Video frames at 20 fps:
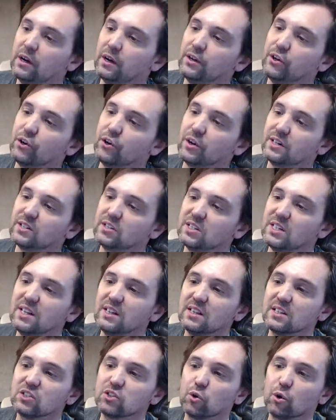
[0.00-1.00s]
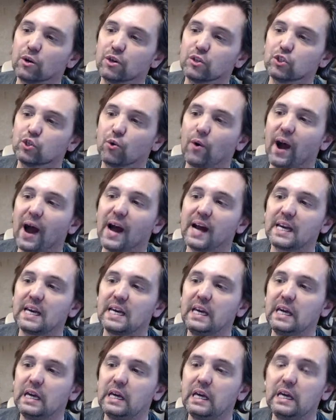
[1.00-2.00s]
You're going to see this sort of track
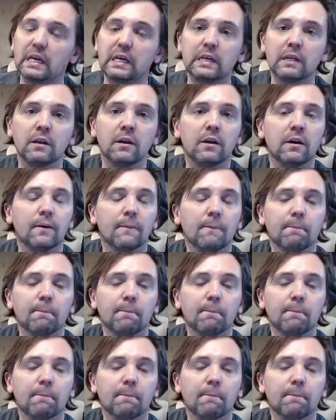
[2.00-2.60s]
in